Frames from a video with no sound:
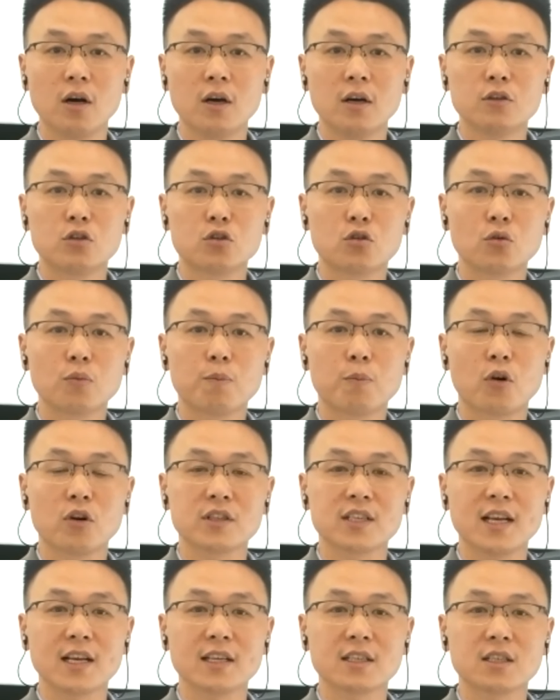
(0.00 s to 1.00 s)
to
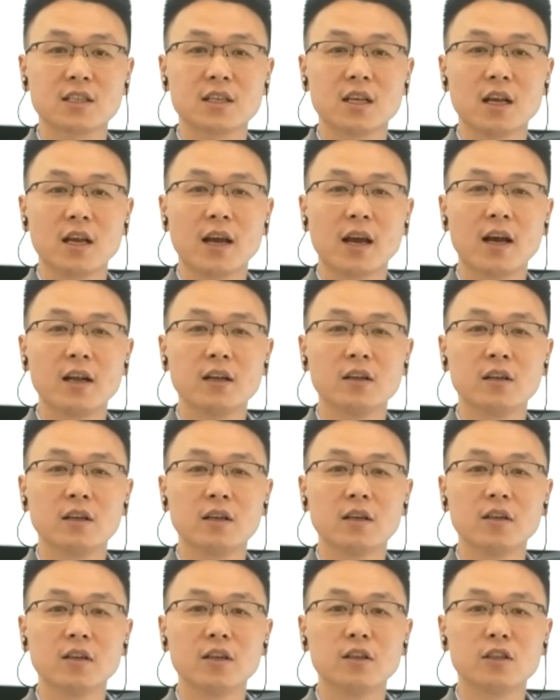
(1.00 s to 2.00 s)
process and
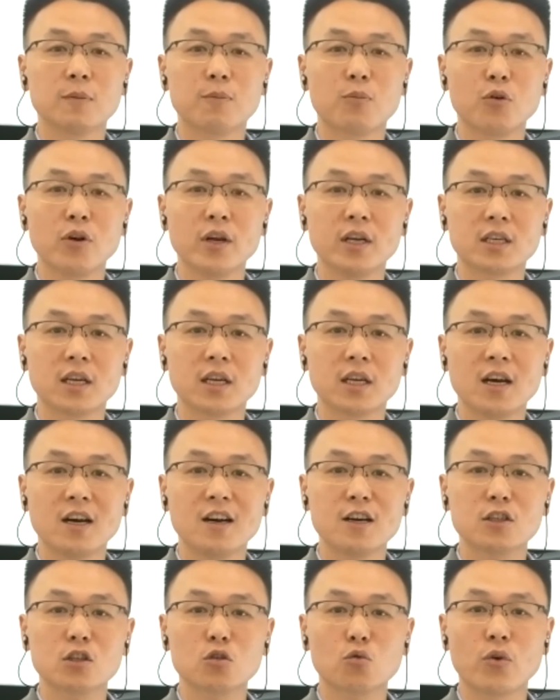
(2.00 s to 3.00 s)
interpret
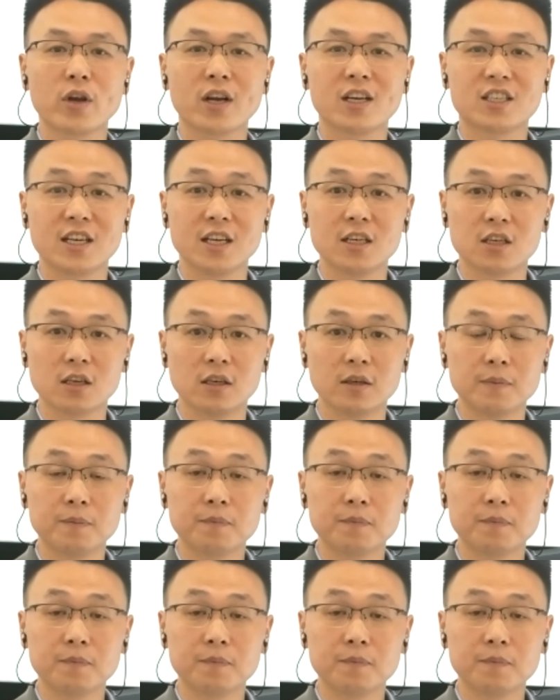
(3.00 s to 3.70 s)
earthquake data,